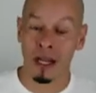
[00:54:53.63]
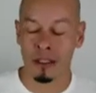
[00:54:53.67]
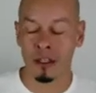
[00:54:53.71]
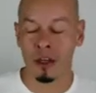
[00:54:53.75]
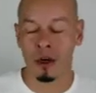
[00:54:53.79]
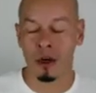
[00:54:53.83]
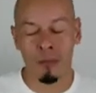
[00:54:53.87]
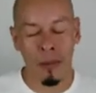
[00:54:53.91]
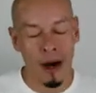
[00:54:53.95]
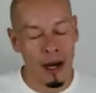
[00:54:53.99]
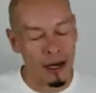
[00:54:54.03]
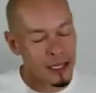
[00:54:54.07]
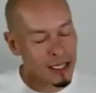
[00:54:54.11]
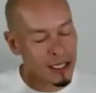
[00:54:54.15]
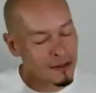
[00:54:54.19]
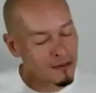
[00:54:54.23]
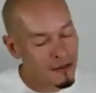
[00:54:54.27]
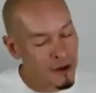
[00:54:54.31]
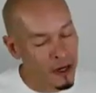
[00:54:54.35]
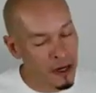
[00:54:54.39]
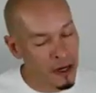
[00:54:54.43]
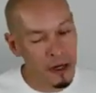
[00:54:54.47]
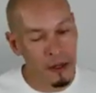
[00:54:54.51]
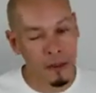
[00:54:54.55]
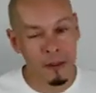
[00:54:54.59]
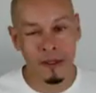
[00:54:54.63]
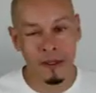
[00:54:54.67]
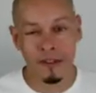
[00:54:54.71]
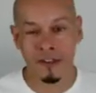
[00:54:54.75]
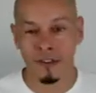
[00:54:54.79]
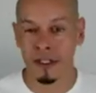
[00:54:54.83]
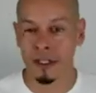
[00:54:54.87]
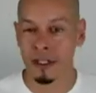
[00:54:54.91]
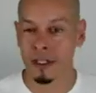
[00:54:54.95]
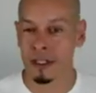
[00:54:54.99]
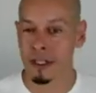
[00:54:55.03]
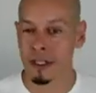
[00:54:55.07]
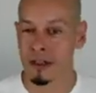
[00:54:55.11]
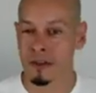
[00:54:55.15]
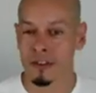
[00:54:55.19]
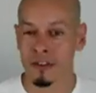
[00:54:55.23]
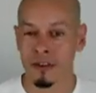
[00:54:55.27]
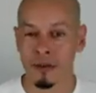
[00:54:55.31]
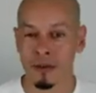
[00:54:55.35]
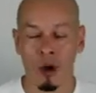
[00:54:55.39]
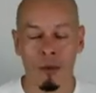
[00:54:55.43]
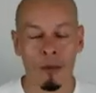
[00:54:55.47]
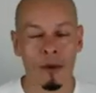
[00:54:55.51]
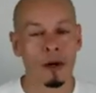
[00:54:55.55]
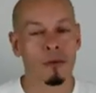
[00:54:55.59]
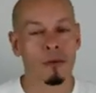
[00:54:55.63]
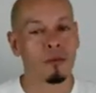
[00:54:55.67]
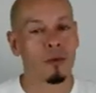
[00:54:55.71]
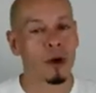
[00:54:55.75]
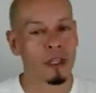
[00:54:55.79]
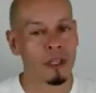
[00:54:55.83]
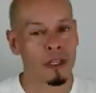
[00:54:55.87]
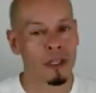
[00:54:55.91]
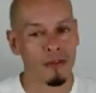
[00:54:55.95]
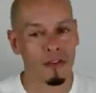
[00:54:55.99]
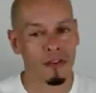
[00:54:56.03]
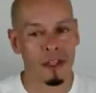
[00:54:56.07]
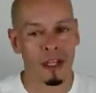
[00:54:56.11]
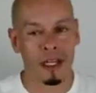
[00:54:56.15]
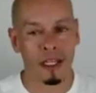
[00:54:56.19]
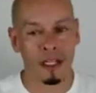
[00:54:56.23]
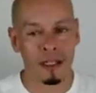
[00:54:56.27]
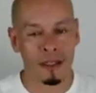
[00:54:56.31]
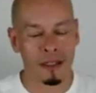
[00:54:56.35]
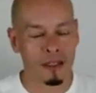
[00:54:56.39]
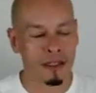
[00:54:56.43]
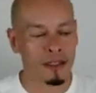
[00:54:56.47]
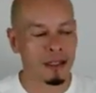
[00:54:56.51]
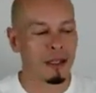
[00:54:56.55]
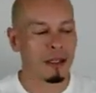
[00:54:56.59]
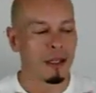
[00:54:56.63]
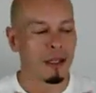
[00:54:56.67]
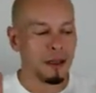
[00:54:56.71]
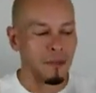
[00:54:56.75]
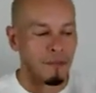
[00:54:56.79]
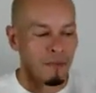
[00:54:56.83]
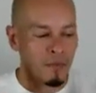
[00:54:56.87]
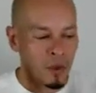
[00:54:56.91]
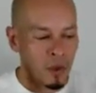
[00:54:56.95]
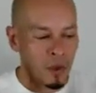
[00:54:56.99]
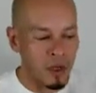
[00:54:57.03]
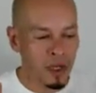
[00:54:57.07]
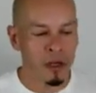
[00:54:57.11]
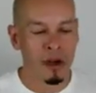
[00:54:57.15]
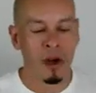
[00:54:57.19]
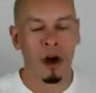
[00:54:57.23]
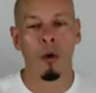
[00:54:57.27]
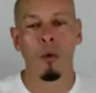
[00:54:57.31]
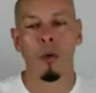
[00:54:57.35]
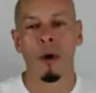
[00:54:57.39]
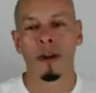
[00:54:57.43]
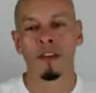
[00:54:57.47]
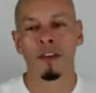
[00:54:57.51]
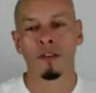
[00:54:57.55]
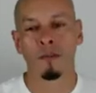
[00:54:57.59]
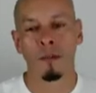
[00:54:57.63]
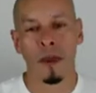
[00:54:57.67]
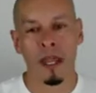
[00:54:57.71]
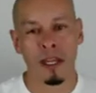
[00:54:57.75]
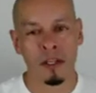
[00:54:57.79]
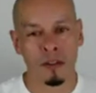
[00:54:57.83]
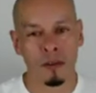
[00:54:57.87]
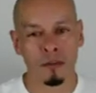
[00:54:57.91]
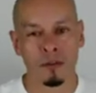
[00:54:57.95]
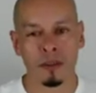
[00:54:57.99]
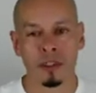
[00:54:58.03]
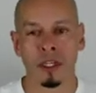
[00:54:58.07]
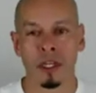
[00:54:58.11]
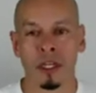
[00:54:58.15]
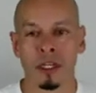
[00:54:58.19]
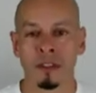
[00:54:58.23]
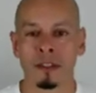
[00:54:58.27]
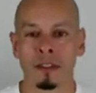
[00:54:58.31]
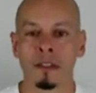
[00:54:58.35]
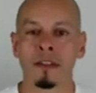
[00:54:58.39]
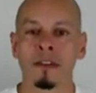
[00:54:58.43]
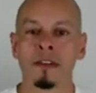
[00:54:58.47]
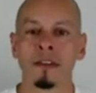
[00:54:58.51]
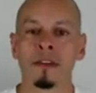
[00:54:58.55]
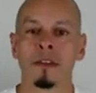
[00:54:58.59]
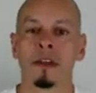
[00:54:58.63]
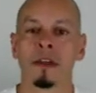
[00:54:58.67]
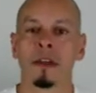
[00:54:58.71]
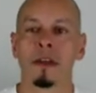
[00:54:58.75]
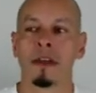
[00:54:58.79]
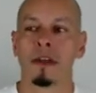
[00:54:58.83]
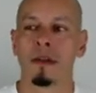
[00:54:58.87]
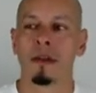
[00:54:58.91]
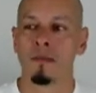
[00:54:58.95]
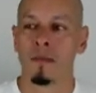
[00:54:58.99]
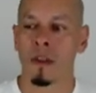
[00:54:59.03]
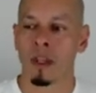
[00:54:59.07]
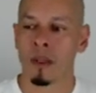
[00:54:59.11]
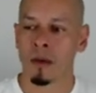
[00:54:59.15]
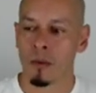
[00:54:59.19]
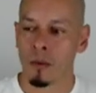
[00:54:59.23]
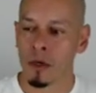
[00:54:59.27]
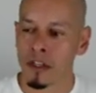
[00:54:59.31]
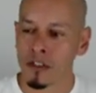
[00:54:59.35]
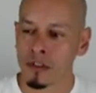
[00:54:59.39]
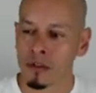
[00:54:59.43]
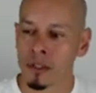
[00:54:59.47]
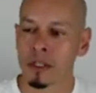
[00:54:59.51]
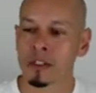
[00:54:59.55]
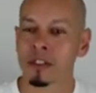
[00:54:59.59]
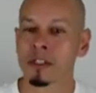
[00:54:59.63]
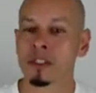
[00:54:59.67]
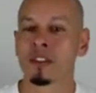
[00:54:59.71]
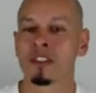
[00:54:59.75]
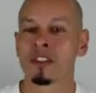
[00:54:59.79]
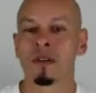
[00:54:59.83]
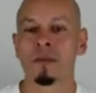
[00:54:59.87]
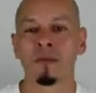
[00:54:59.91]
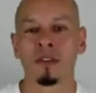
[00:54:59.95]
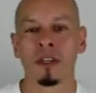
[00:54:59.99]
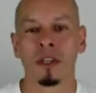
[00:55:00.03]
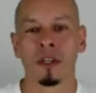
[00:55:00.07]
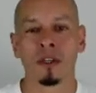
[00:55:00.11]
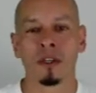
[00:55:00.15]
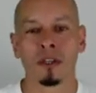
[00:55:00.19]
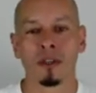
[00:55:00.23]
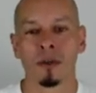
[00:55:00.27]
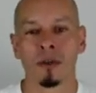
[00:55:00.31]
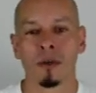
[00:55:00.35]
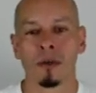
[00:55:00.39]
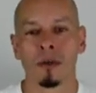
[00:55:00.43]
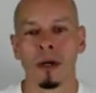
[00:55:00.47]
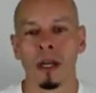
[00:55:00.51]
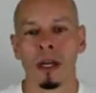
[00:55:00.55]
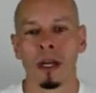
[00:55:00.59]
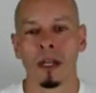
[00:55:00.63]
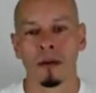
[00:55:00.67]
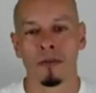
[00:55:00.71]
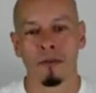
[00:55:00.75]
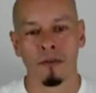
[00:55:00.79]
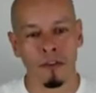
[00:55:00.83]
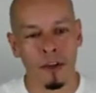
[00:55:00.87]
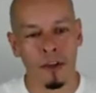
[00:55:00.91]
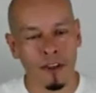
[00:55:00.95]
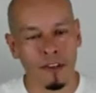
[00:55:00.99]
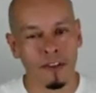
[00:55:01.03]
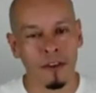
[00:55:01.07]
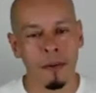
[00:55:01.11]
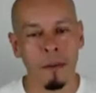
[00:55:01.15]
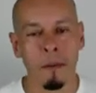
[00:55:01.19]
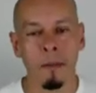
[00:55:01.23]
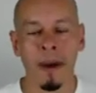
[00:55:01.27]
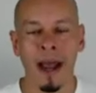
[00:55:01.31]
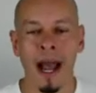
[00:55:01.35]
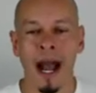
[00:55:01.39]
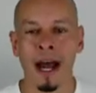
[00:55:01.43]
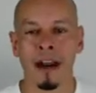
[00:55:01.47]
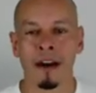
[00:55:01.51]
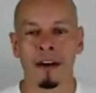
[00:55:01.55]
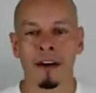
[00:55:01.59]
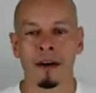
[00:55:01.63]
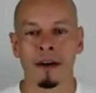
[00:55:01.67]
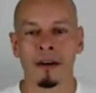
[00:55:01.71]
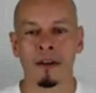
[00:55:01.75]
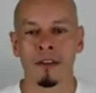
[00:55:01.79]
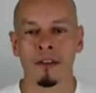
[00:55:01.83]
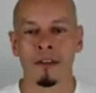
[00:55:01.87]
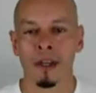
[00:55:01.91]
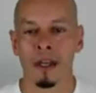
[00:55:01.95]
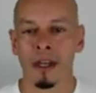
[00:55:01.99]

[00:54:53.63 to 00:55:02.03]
Your body's very resilient. So no matter what you've done, you can always make some changes and restructure some tissue and fix some patterns